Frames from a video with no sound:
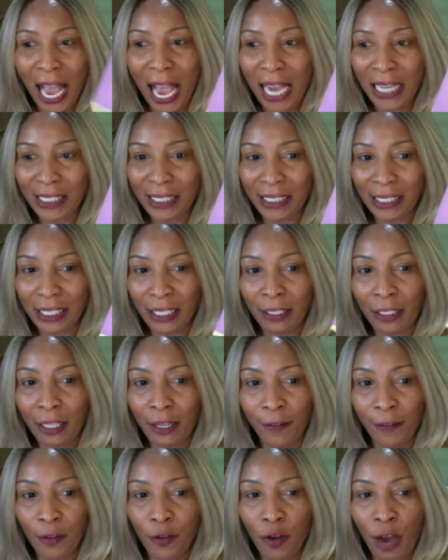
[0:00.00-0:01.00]
acting
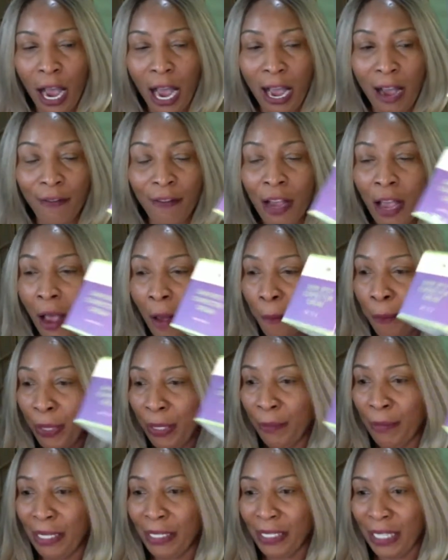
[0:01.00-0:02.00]
if you have
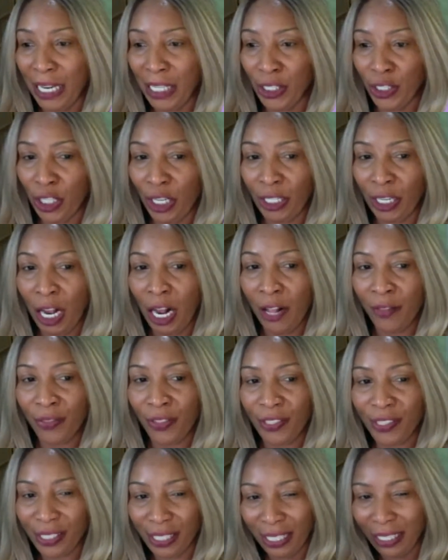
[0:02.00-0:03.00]
pigmentation on
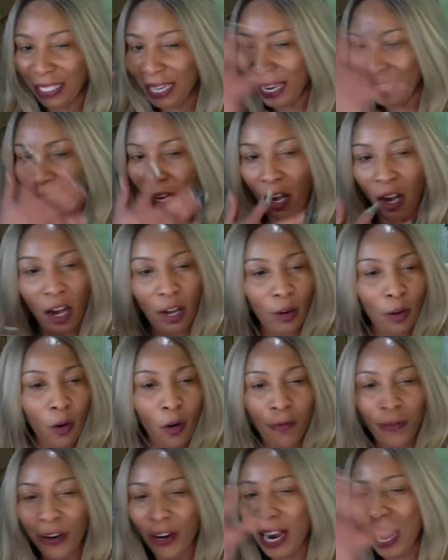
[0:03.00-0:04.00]
the skin like all
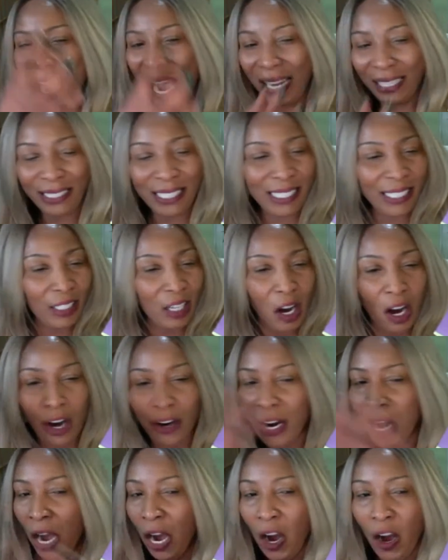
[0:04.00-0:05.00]
over acne
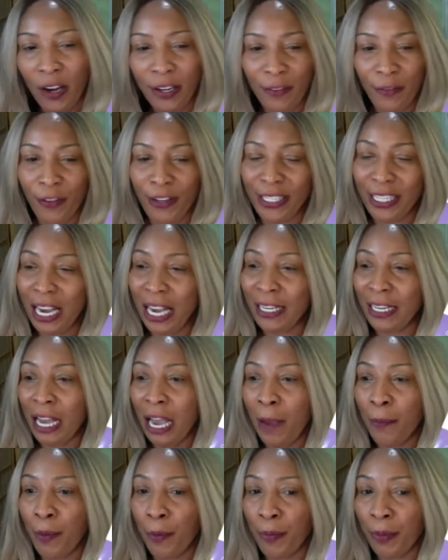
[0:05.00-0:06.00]
scar all different kind of
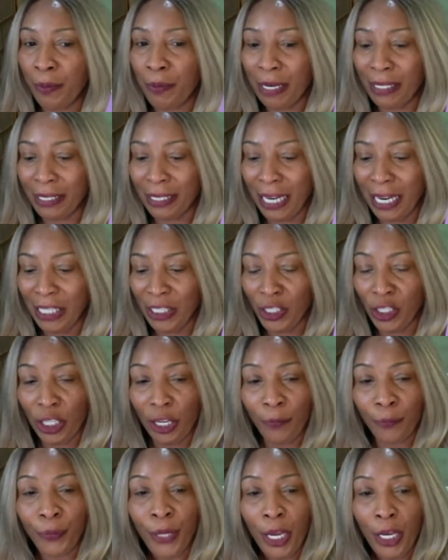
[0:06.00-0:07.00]

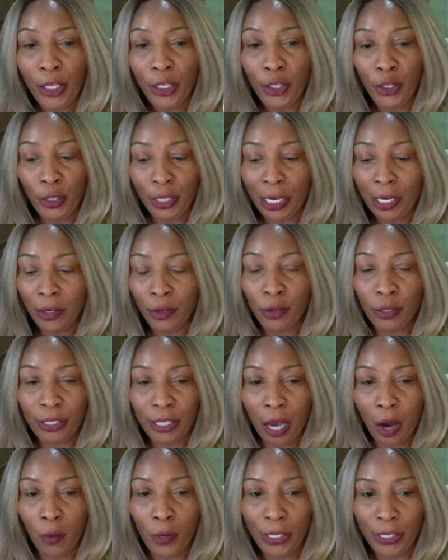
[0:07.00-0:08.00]
hyperpigmentation you can use
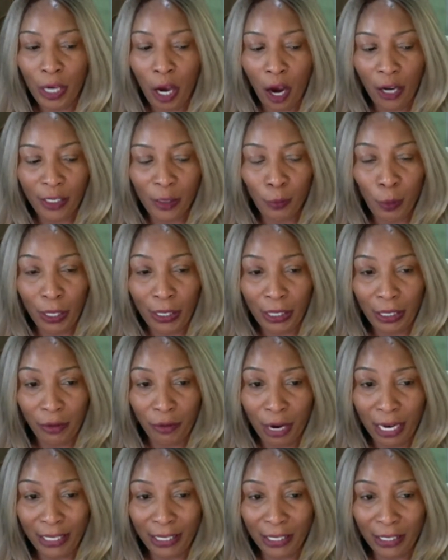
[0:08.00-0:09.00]
our dark spot
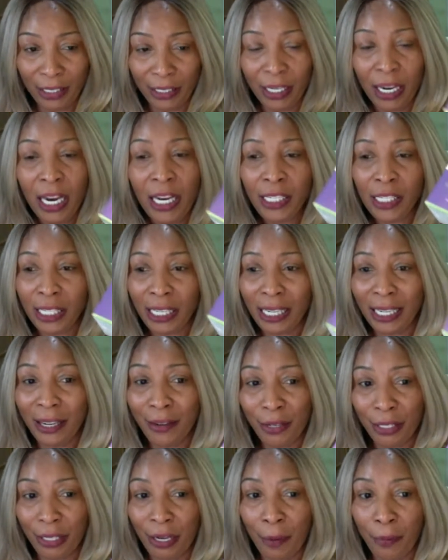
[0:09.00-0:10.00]
corrector to
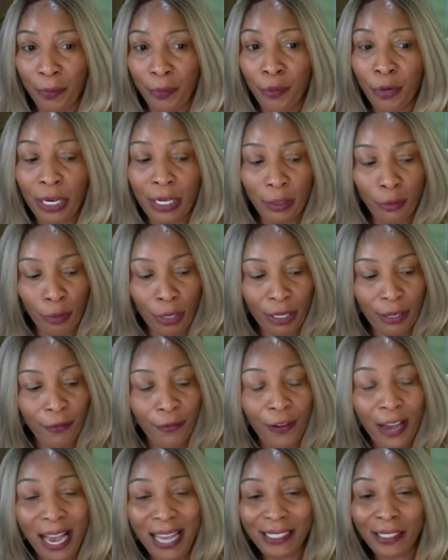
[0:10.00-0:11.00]
clear it up really really
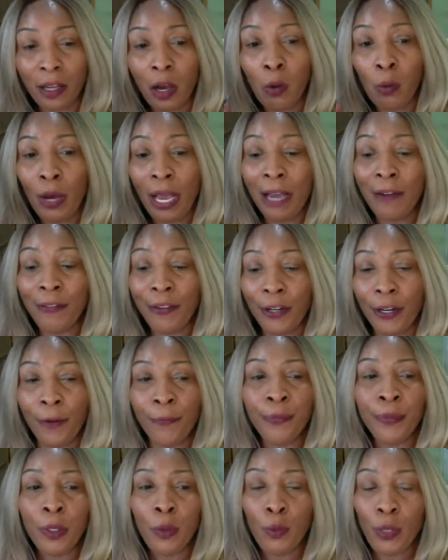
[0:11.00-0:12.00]
fast
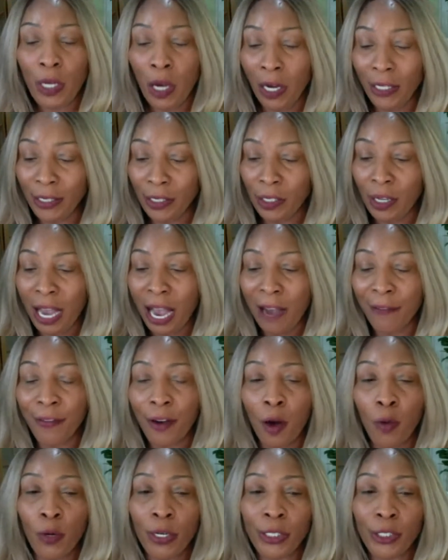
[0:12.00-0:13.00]
however we also have
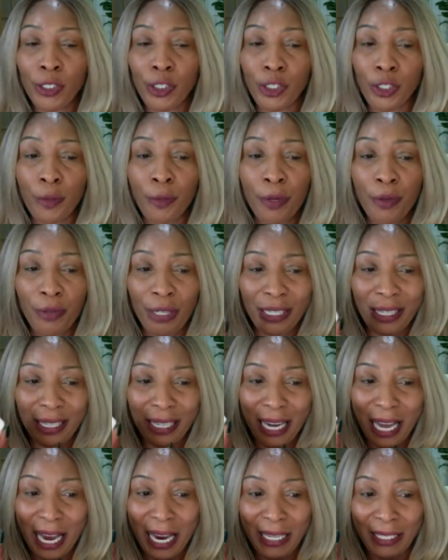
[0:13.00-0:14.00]
our turmeric
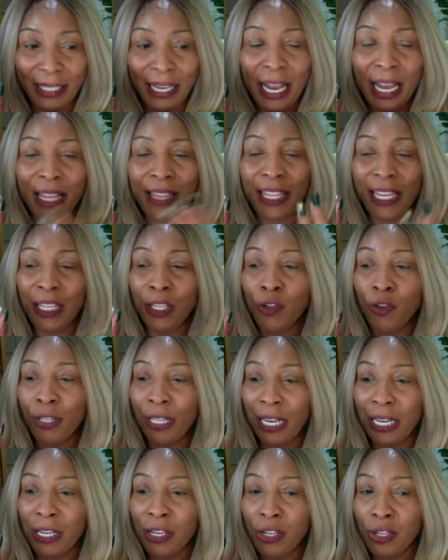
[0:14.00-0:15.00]
line that you
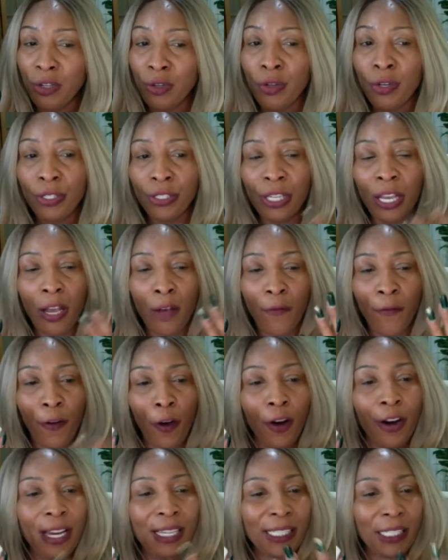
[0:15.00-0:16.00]
can use
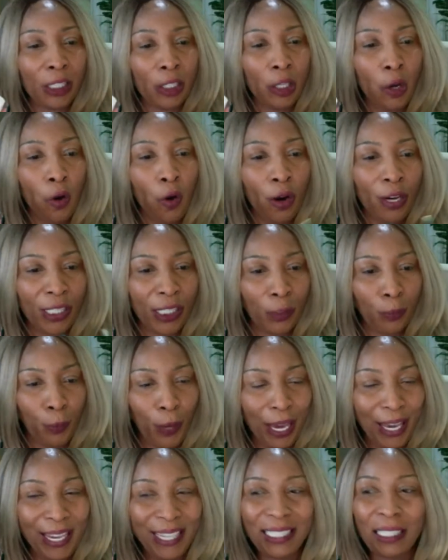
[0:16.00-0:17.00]
for a slower
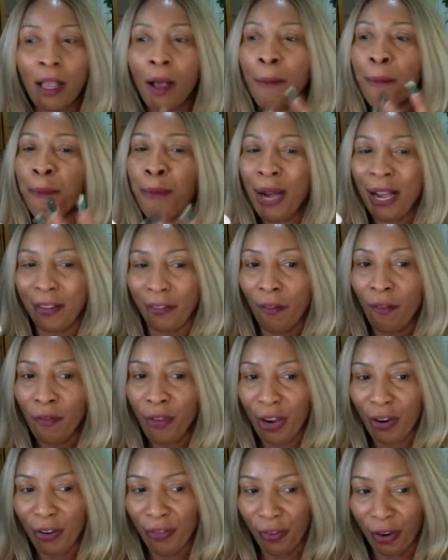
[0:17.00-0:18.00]
space but
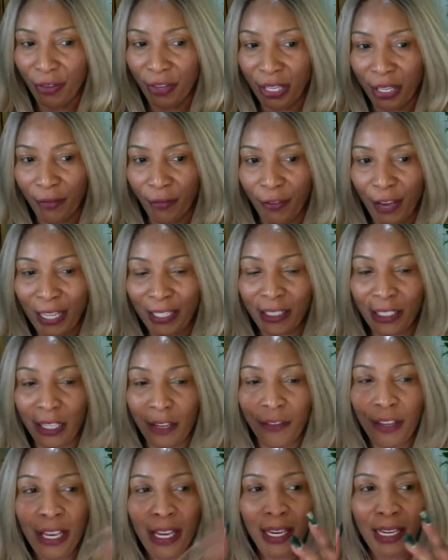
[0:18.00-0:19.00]
very very
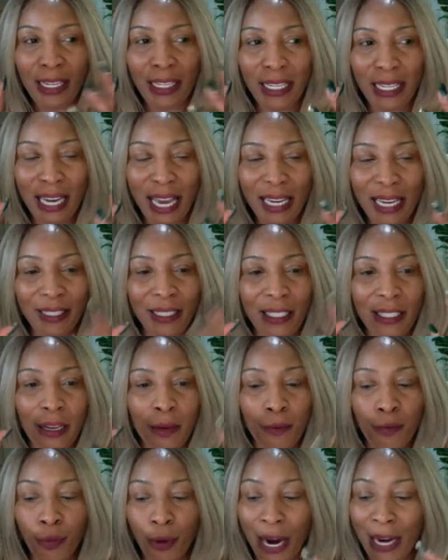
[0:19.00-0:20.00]
effective in lightening
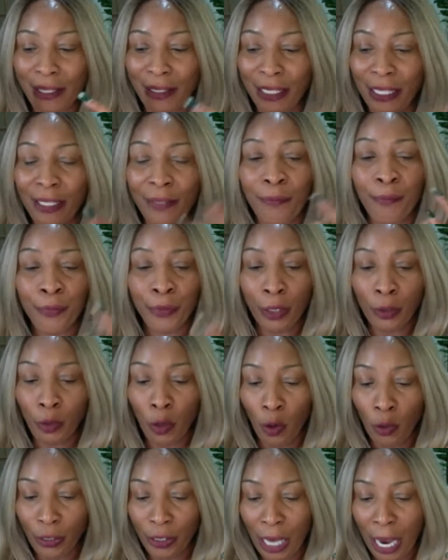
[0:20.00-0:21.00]
and brightening
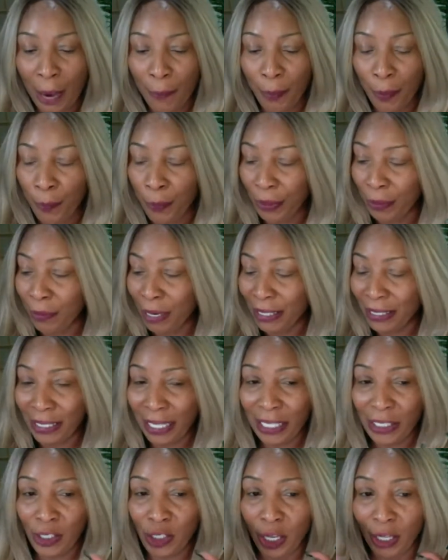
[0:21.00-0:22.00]
those
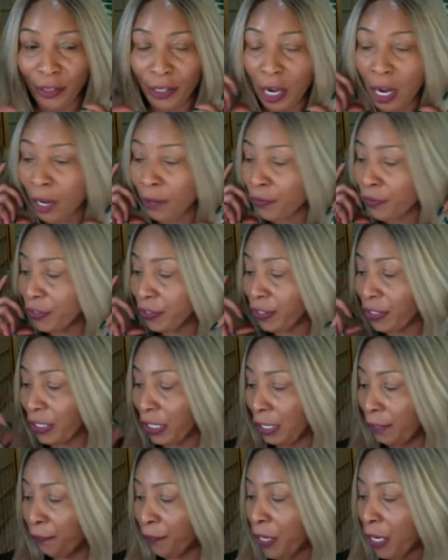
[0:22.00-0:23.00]
hyperpigmentation on the
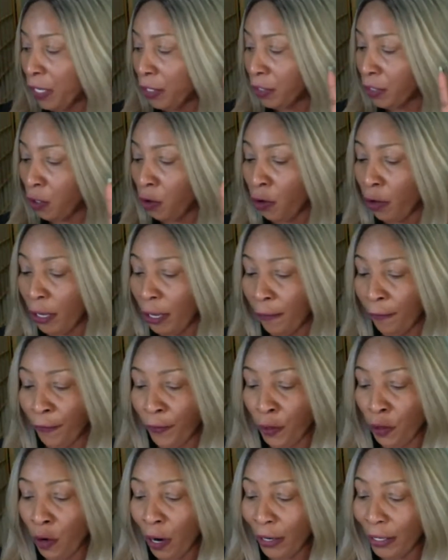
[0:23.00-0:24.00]
skin so if
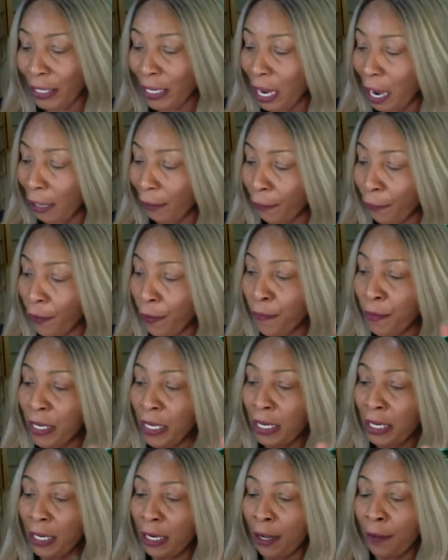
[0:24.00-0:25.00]
you are not
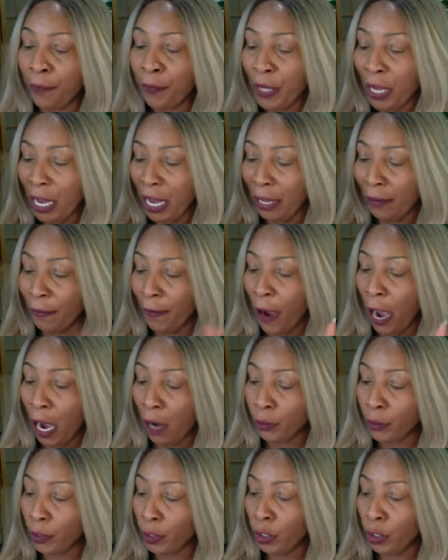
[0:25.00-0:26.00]
familiar of
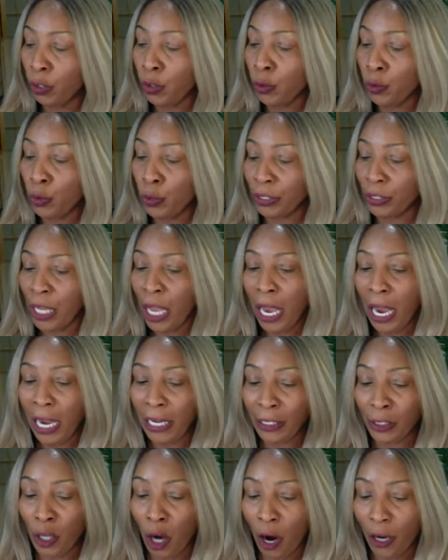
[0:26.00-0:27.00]
how to use
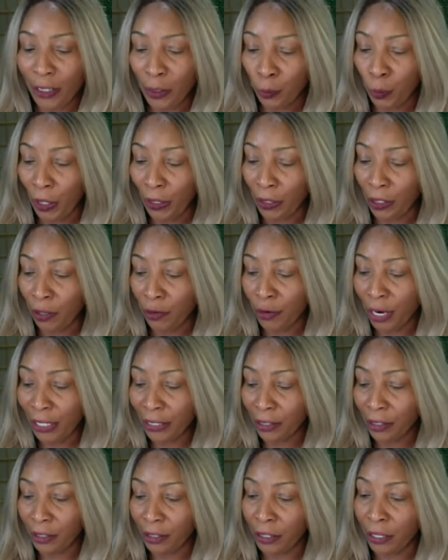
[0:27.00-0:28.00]
a dark spot
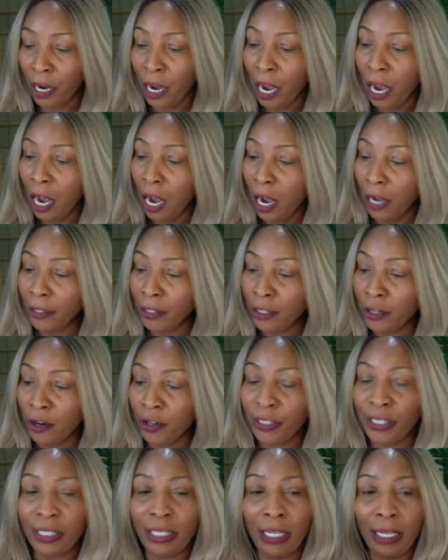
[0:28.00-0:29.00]
corrector on
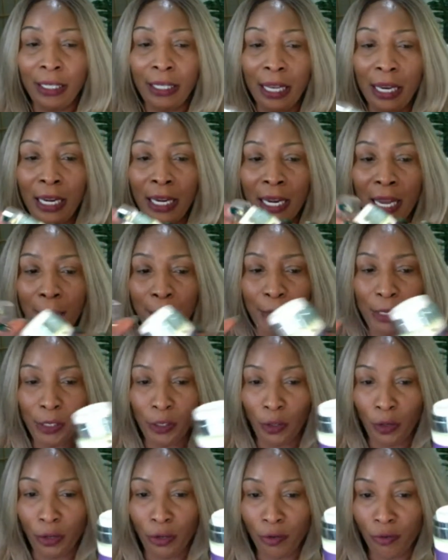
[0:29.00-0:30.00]
your skin. Let me
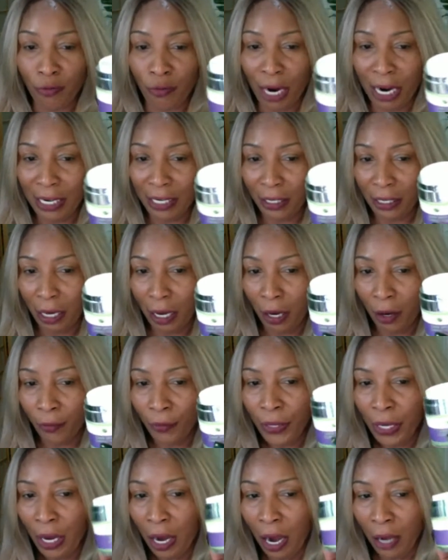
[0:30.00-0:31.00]
show you right now.
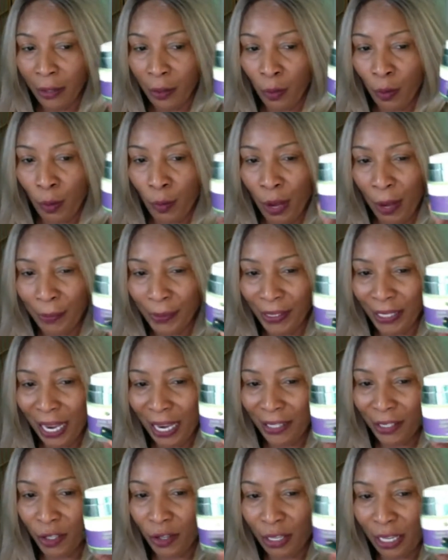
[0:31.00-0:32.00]
On our
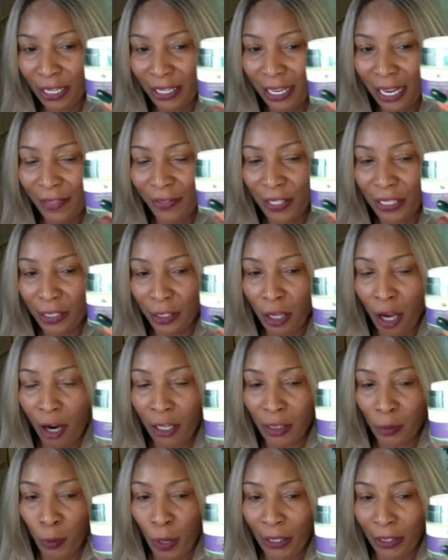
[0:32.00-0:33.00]
website, you can get this
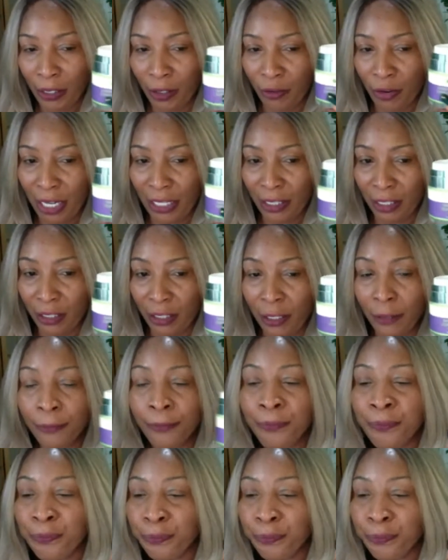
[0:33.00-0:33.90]
dark spot corrector